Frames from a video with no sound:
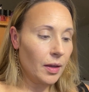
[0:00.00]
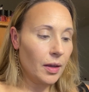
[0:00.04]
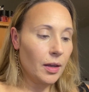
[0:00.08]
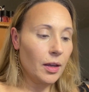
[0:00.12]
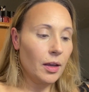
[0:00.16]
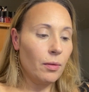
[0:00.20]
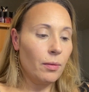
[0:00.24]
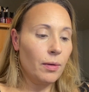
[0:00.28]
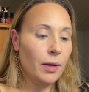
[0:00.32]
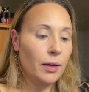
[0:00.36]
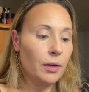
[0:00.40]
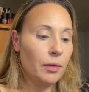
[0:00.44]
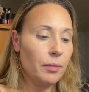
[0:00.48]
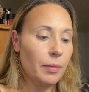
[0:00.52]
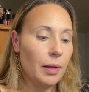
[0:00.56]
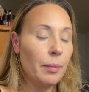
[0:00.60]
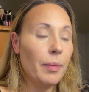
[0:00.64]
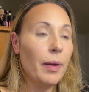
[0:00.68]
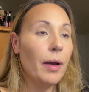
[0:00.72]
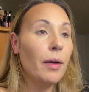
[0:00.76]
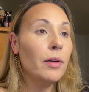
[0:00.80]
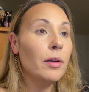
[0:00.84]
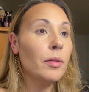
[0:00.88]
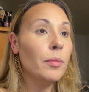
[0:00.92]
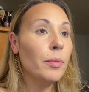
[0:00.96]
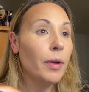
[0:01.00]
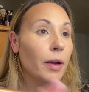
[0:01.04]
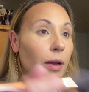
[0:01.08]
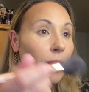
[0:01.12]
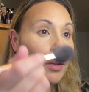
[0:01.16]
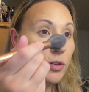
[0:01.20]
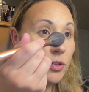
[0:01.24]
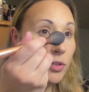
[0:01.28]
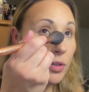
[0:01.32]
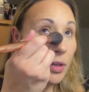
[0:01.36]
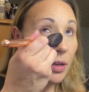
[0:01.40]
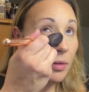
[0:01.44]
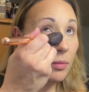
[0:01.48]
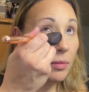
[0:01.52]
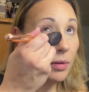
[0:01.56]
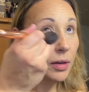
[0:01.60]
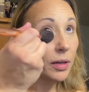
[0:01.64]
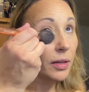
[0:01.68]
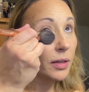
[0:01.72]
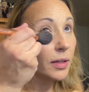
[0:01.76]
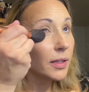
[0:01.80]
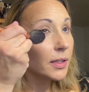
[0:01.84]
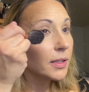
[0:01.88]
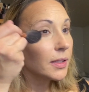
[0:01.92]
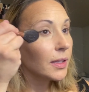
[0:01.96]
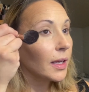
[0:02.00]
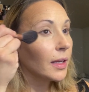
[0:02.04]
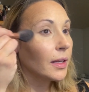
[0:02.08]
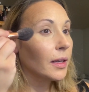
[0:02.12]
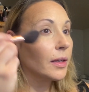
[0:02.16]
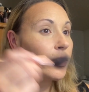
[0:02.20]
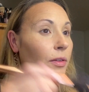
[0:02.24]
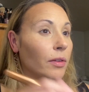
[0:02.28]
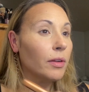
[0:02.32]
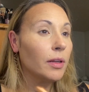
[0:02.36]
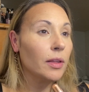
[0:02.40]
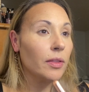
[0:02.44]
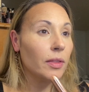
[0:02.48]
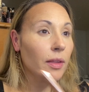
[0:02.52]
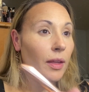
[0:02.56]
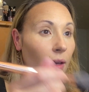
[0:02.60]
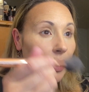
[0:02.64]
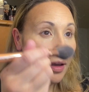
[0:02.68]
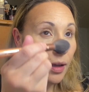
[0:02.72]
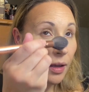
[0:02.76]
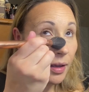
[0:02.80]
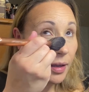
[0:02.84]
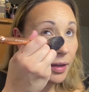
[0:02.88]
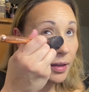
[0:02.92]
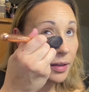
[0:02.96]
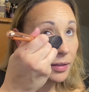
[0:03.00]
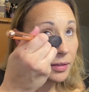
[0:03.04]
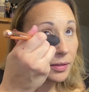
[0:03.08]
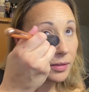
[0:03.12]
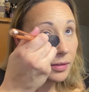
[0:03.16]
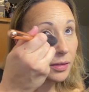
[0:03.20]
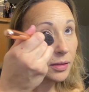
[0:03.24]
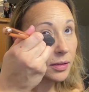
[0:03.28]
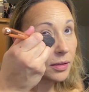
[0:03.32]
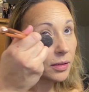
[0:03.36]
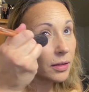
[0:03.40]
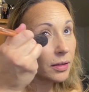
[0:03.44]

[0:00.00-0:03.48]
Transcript: Go in with my powder brush, and we're going to set underneath the eyes.